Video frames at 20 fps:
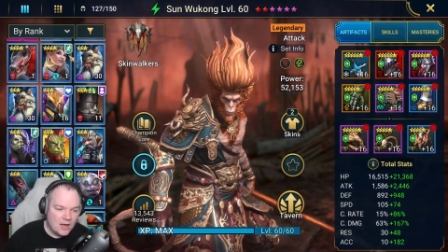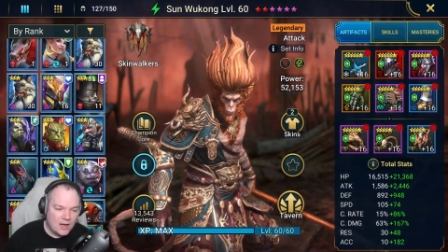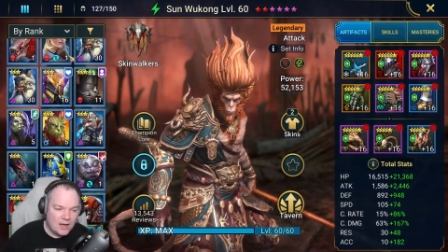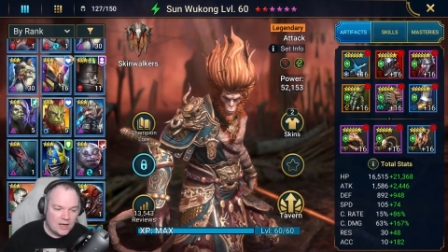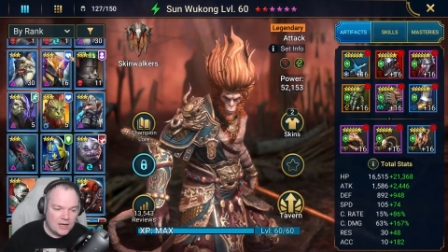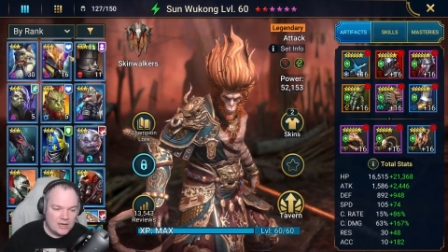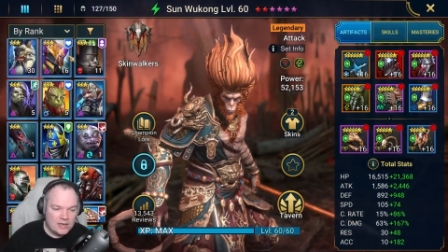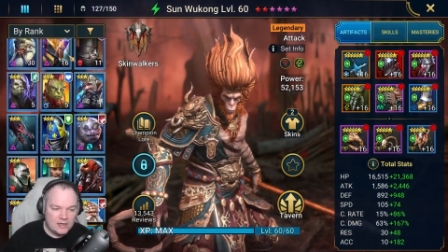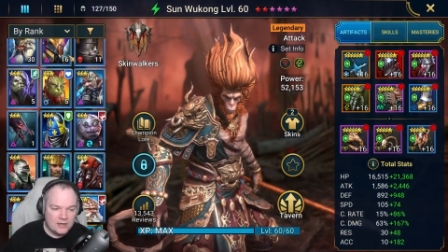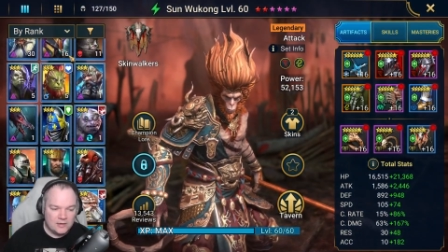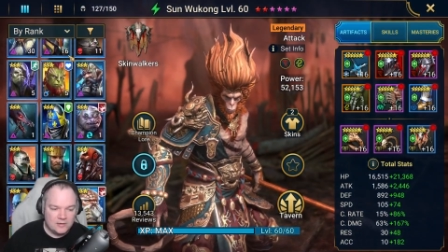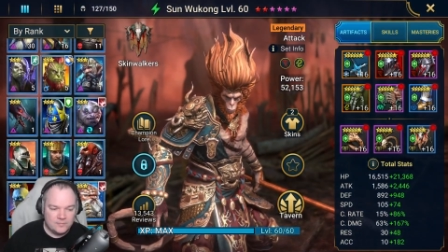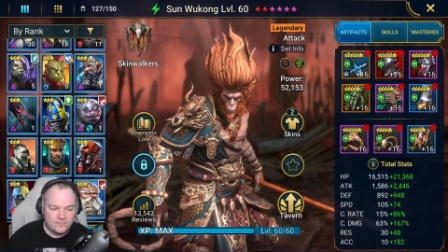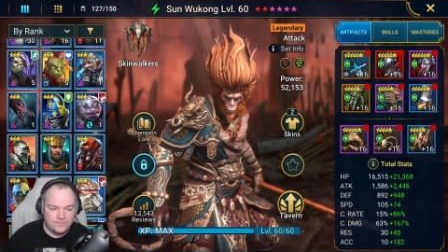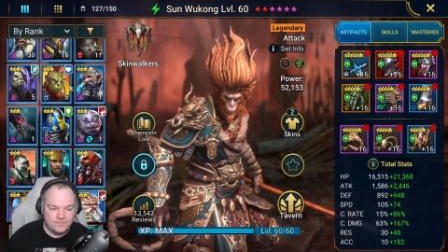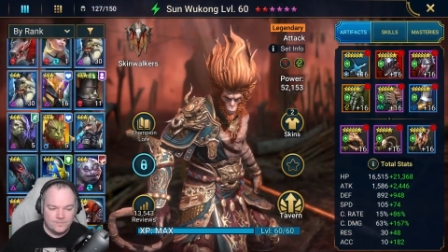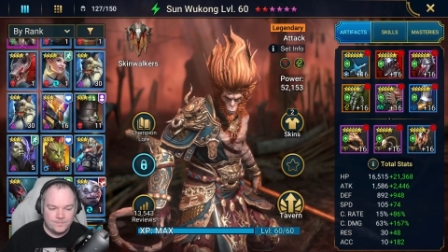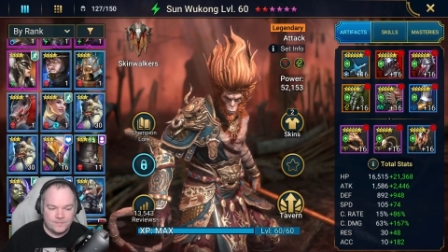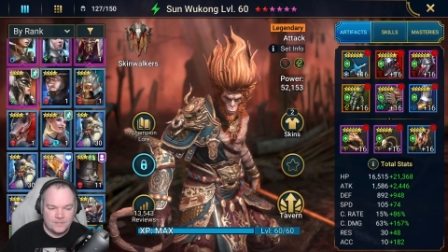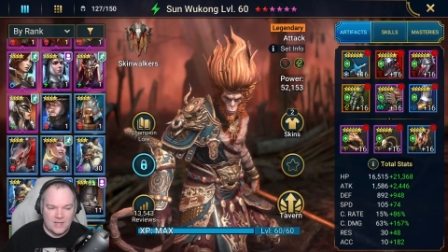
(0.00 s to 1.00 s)

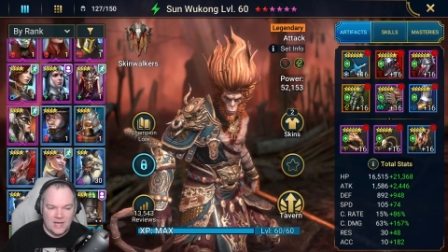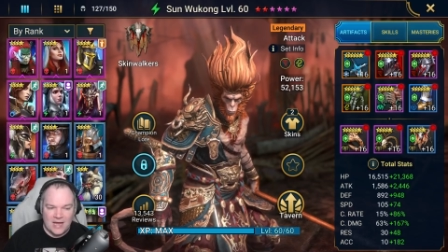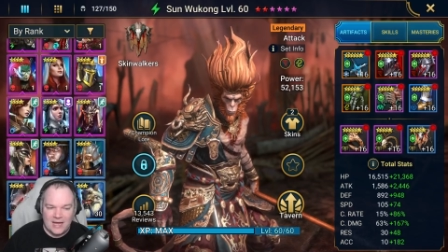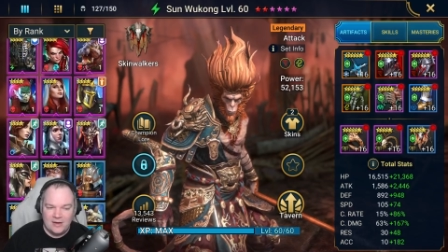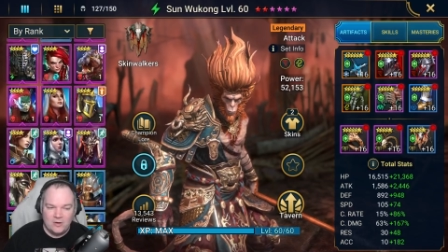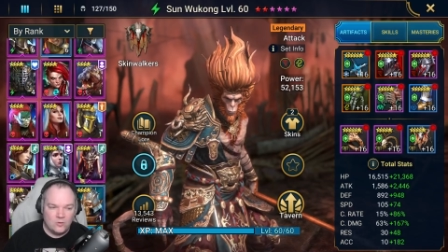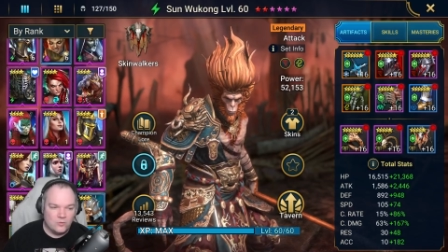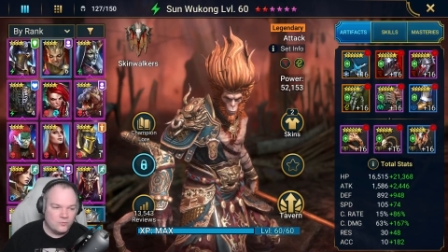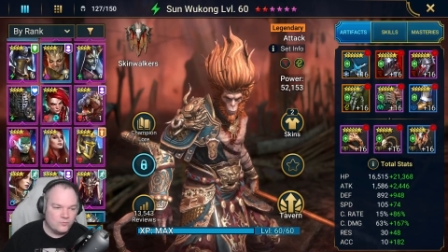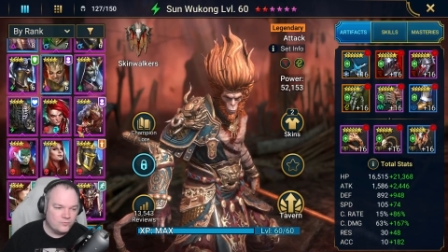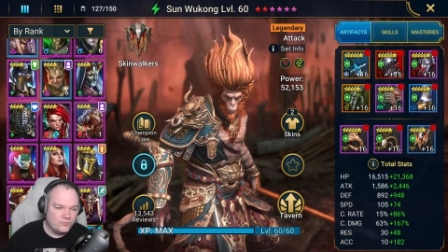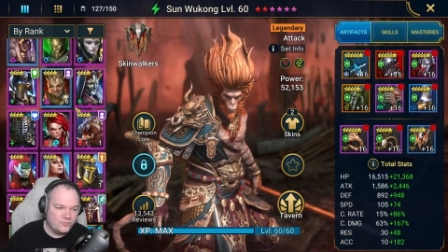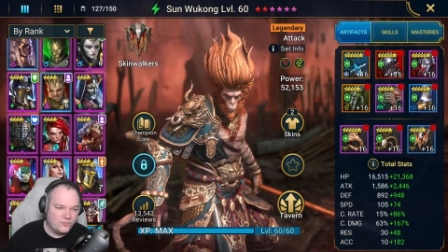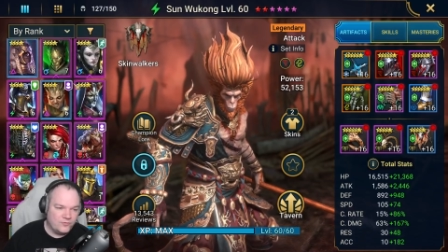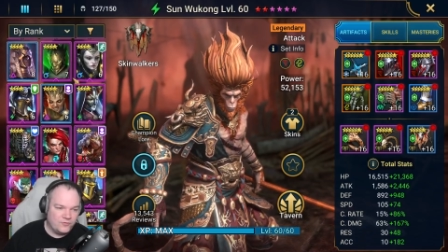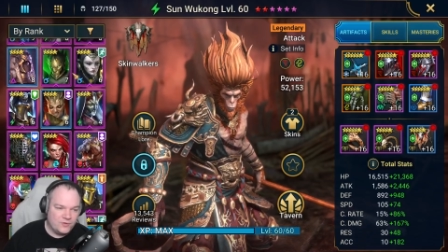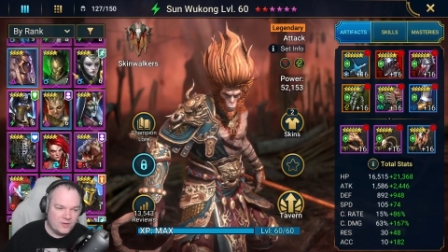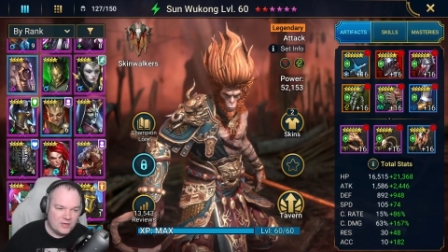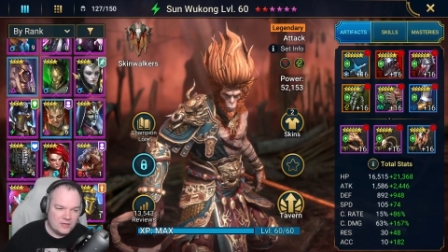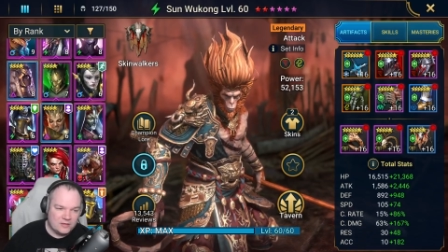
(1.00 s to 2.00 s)
I don't
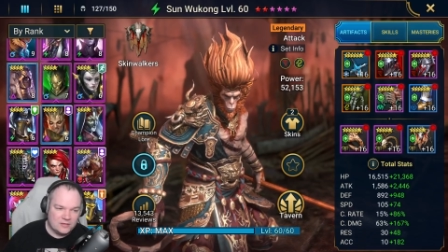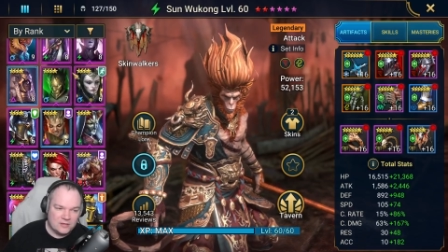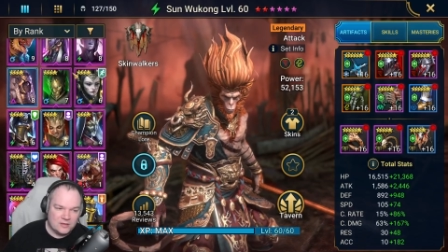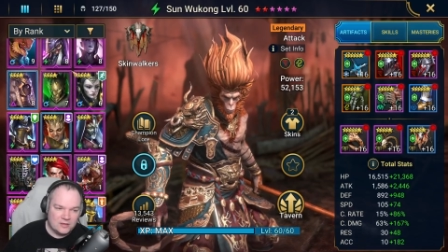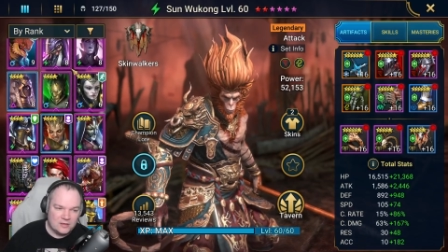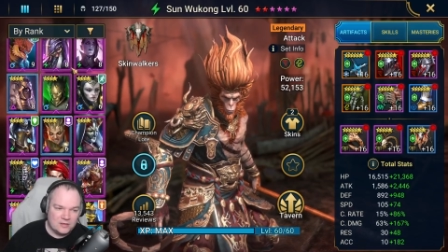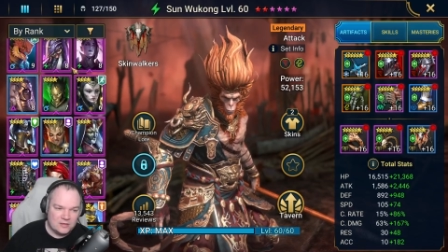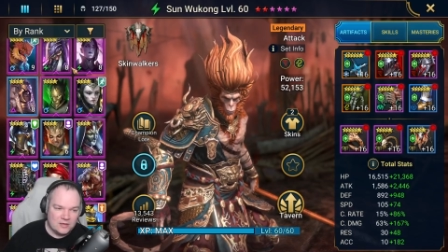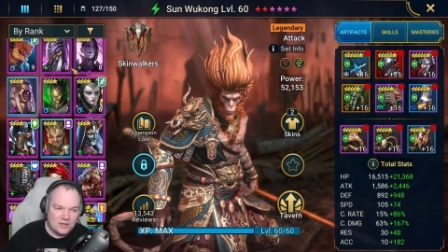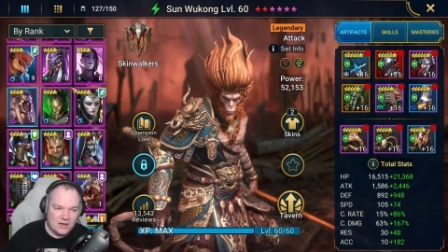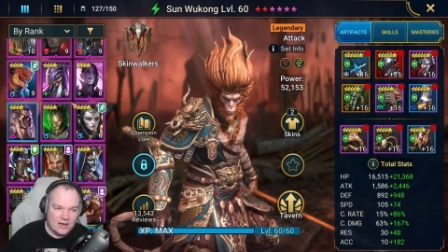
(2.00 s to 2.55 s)
think that